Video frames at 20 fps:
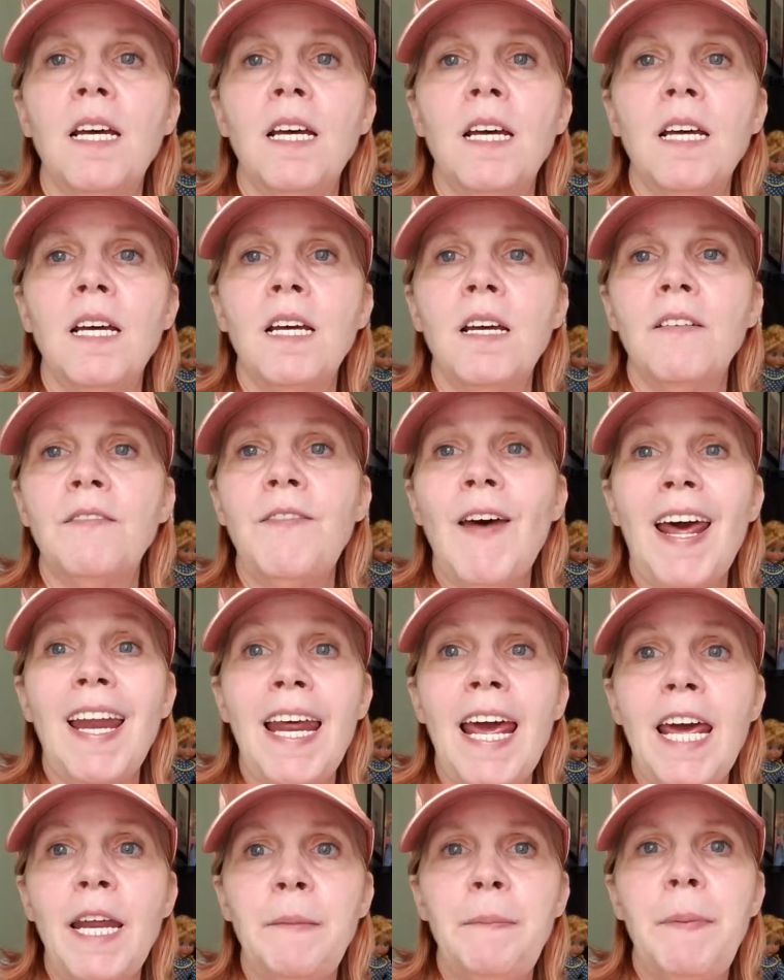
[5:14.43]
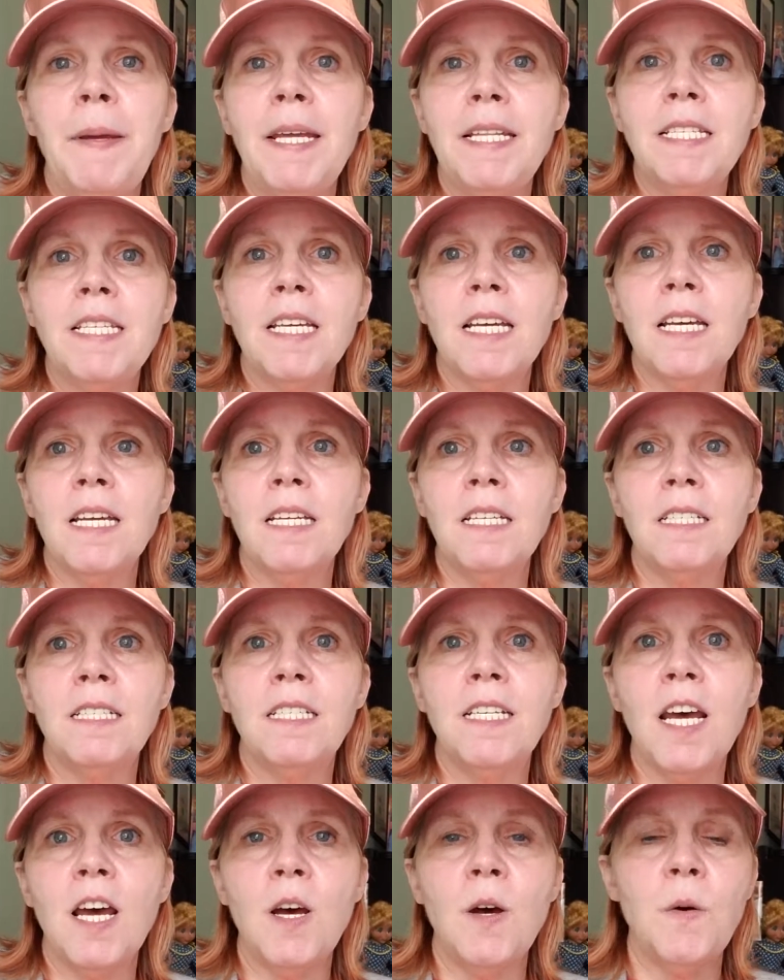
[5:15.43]
fathead pizza
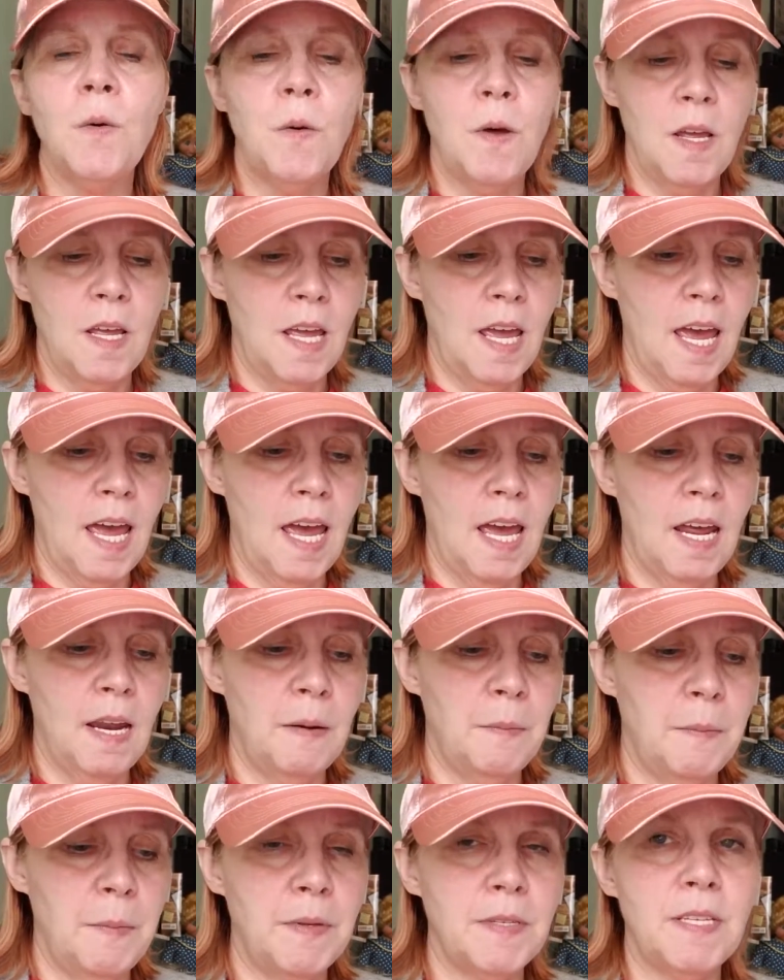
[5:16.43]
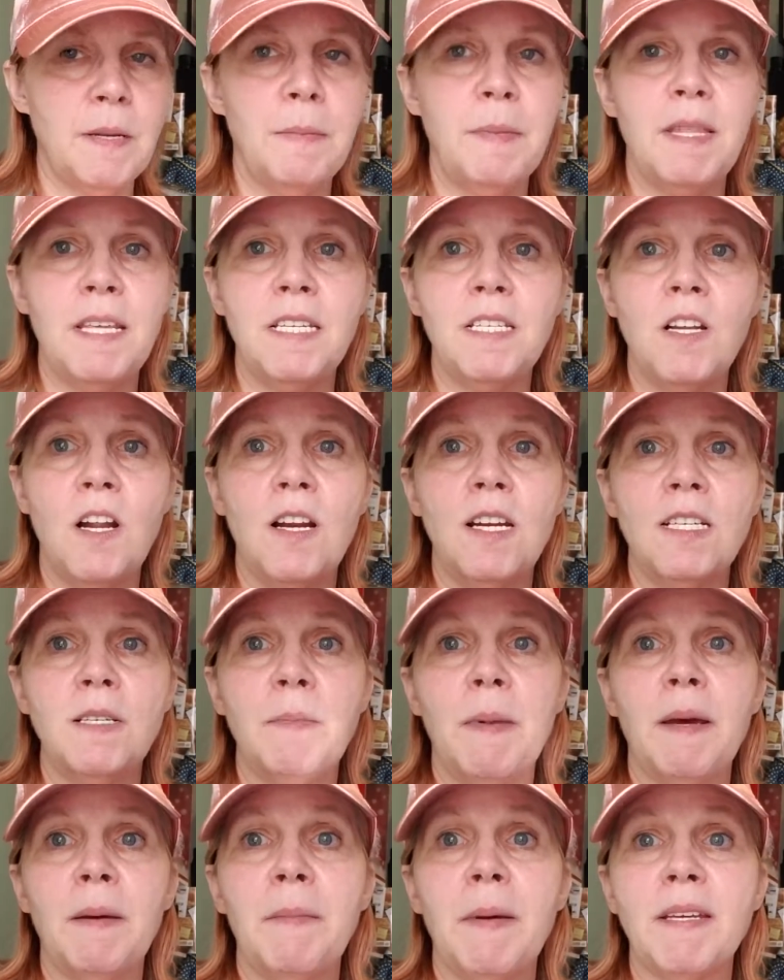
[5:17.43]
dough, and put some of this on it to
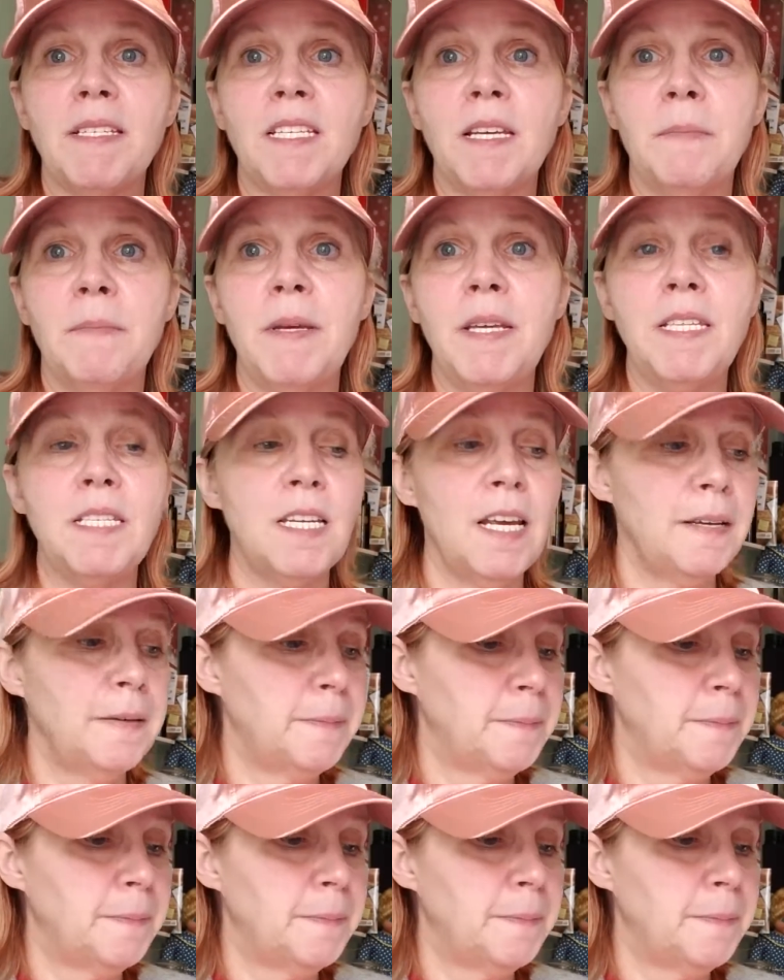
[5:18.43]
make a Mexican pizza.